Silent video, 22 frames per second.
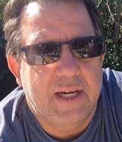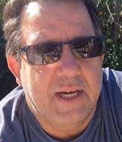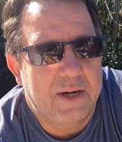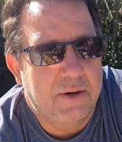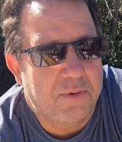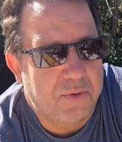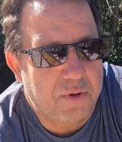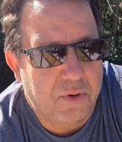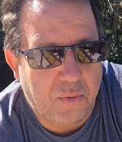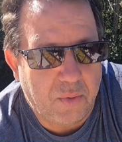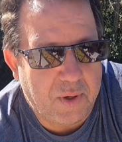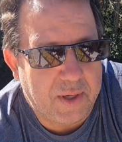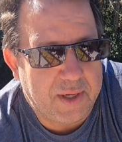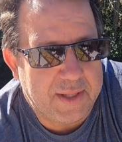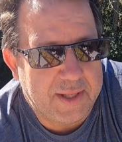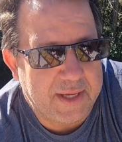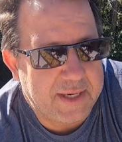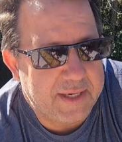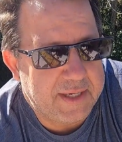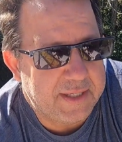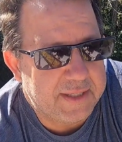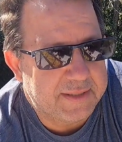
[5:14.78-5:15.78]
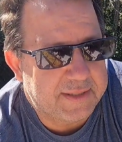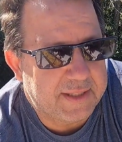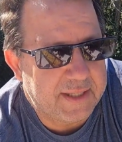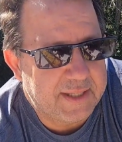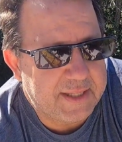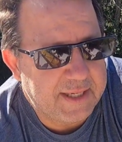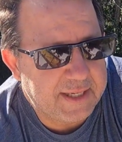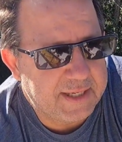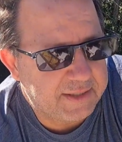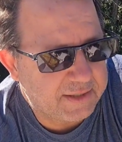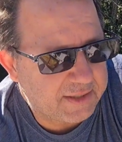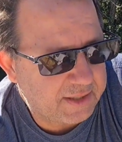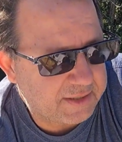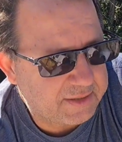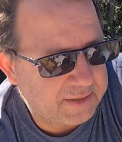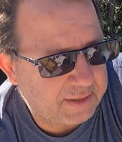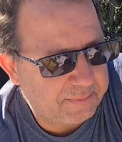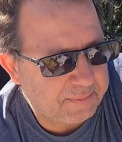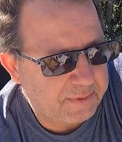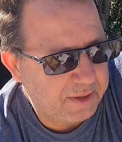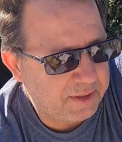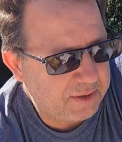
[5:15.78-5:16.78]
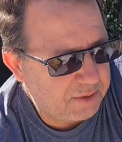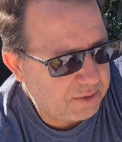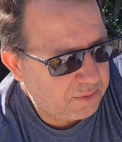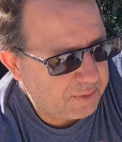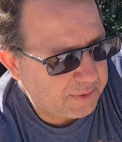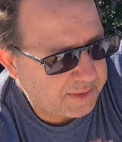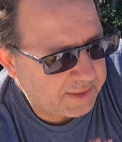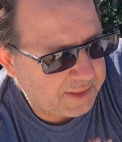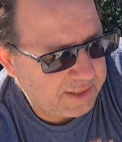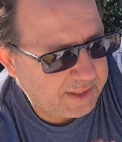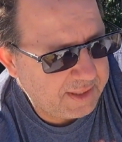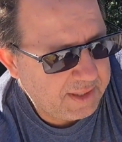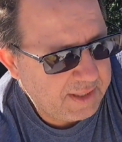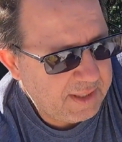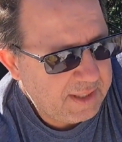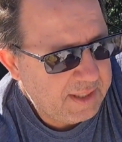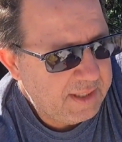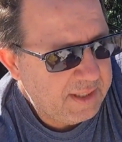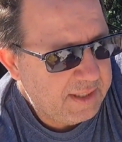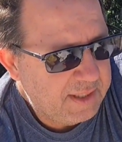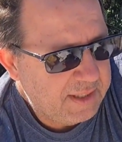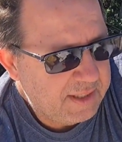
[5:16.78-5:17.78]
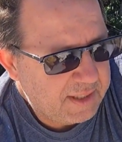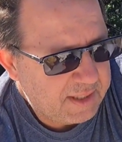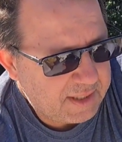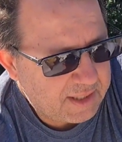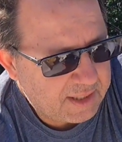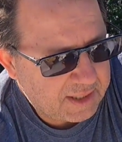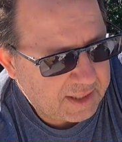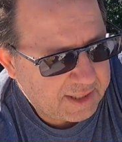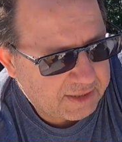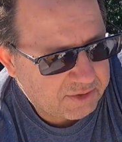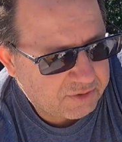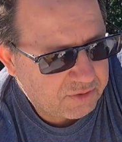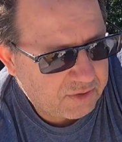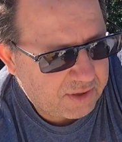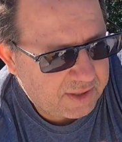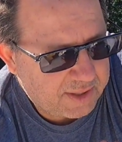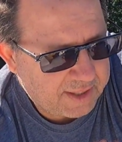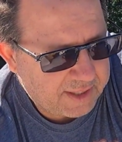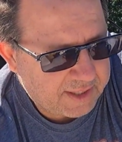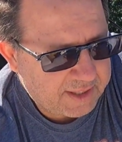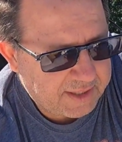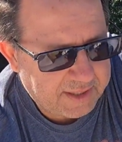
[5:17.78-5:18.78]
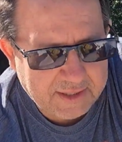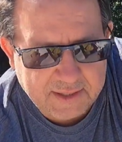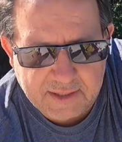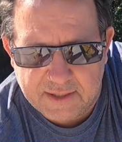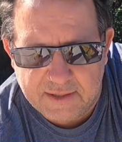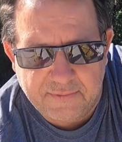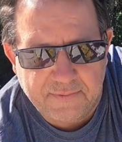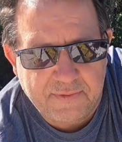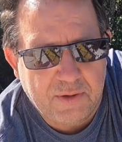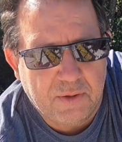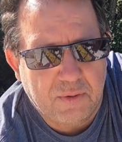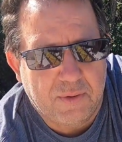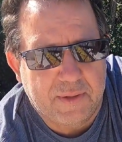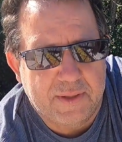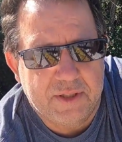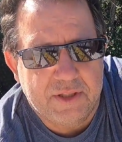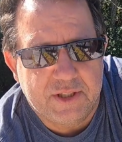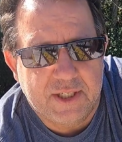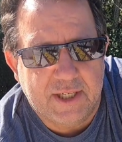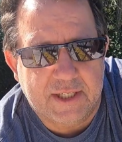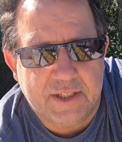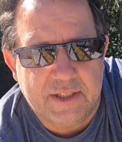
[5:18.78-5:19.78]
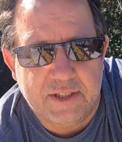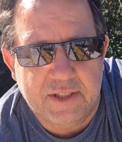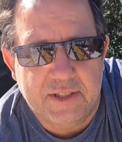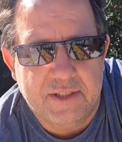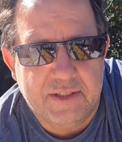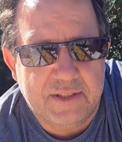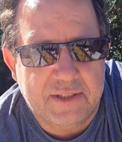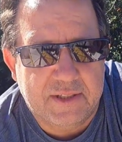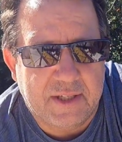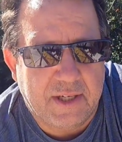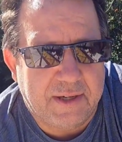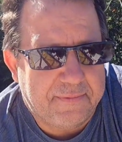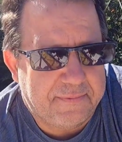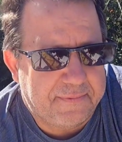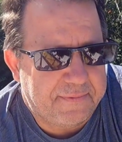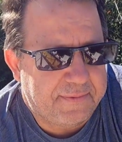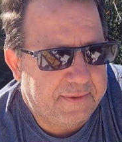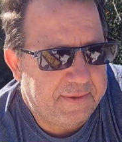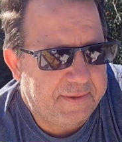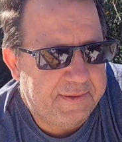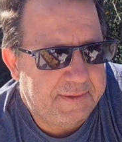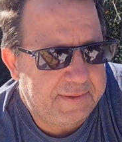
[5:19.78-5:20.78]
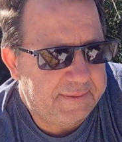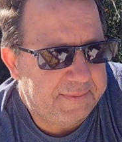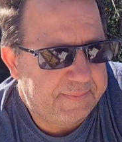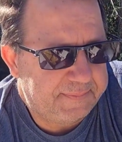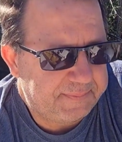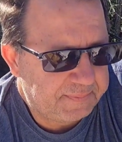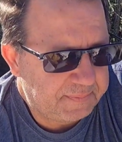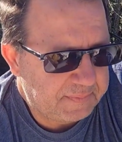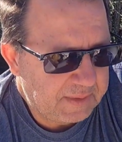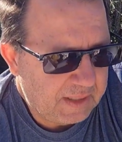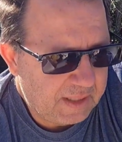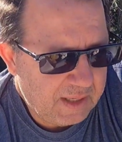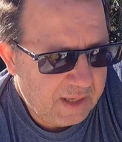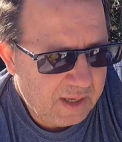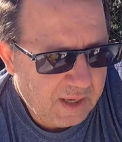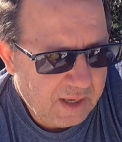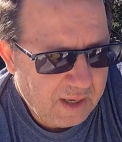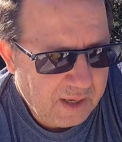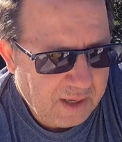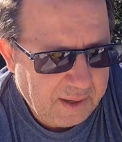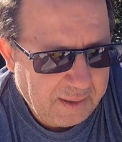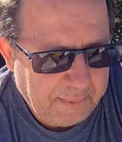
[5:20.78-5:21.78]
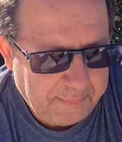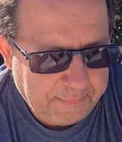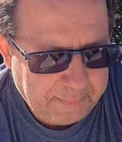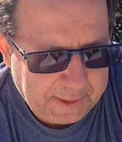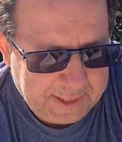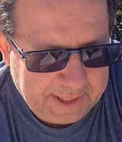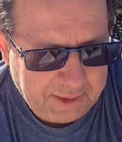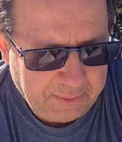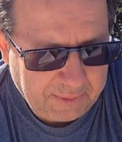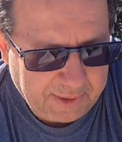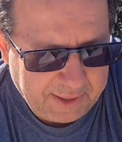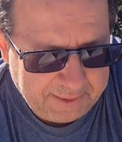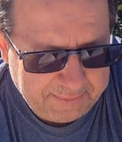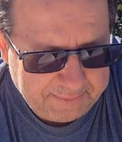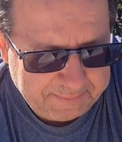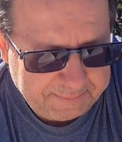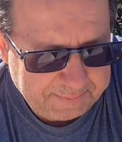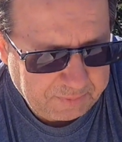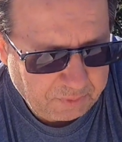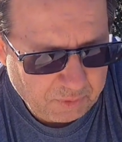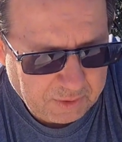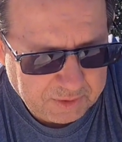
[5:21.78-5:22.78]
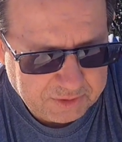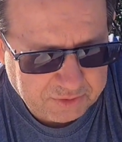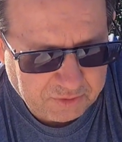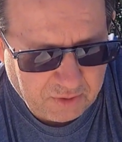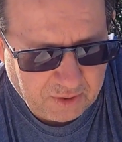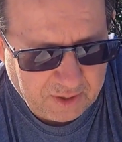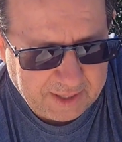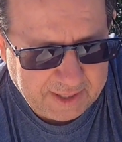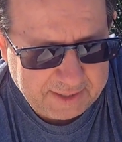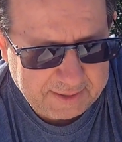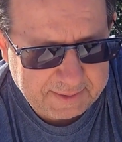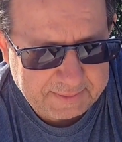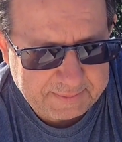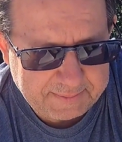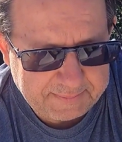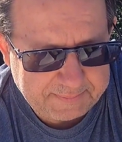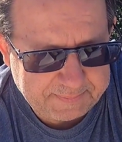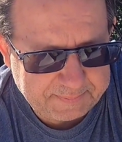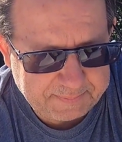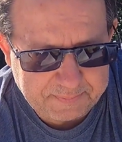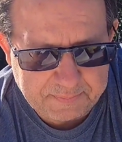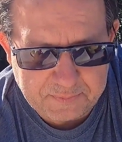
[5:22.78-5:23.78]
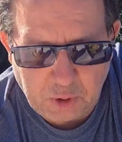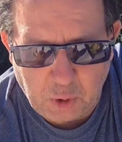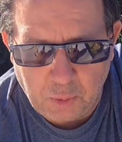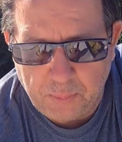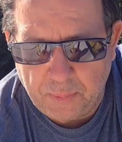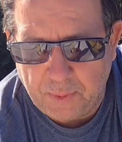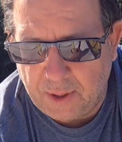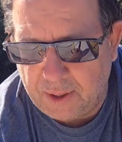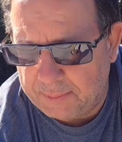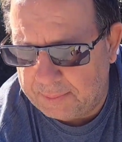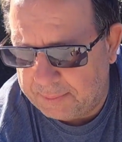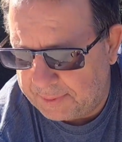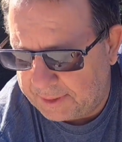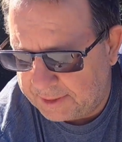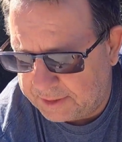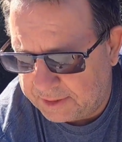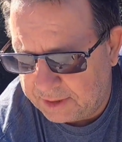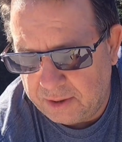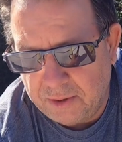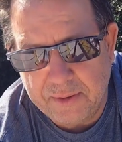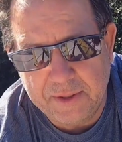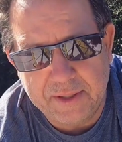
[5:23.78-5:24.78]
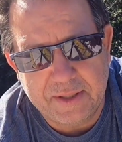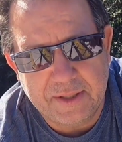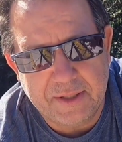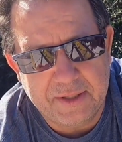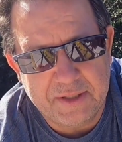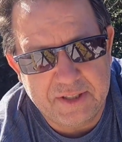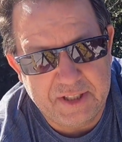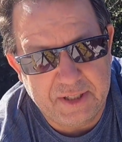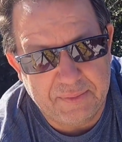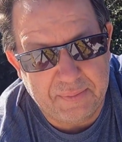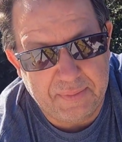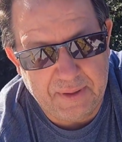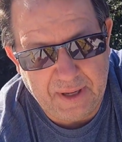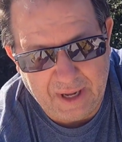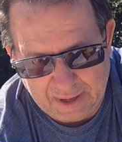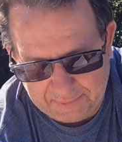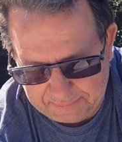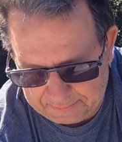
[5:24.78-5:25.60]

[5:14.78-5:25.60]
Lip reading: I don't know why that is. I think it's got something to do with the electronic fuel injection stuff. But anyway, works great, no problem. I towed it to the ship,